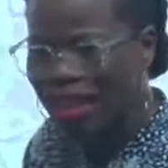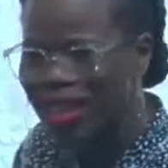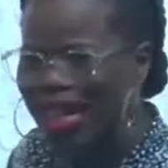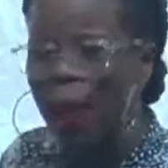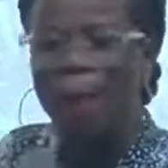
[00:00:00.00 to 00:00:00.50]

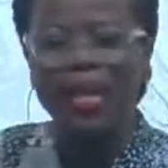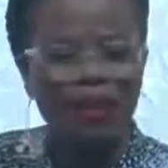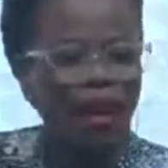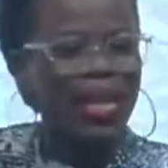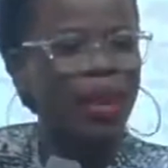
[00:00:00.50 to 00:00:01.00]
she can't
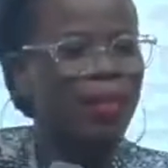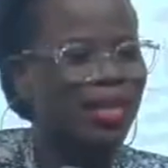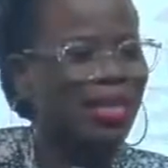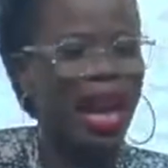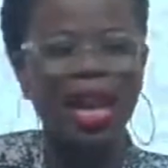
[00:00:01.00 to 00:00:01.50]
believe her name
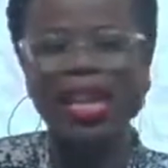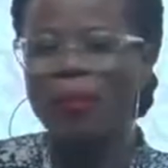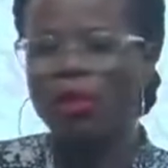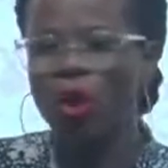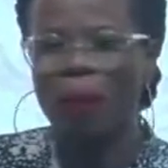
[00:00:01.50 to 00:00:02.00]
is
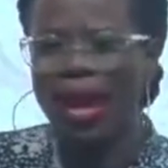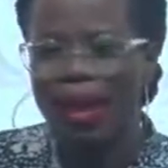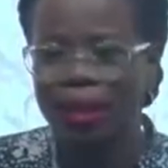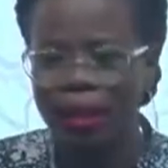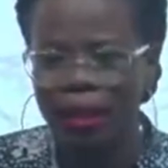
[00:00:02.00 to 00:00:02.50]
Tope.
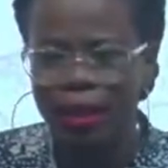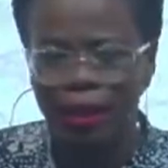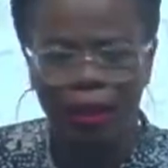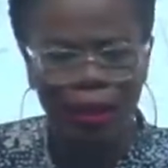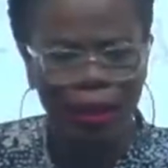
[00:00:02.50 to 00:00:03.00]

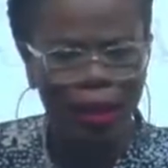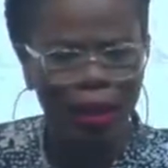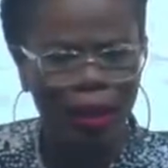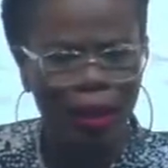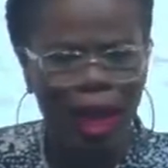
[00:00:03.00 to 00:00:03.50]

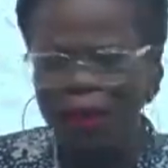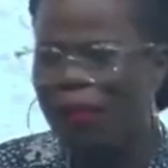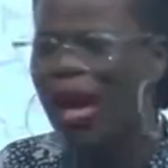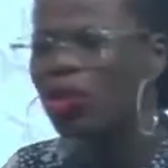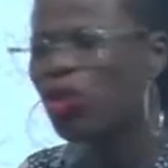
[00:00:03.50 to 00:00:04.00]
And if I
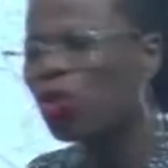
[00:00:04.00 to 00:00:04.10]
ask you,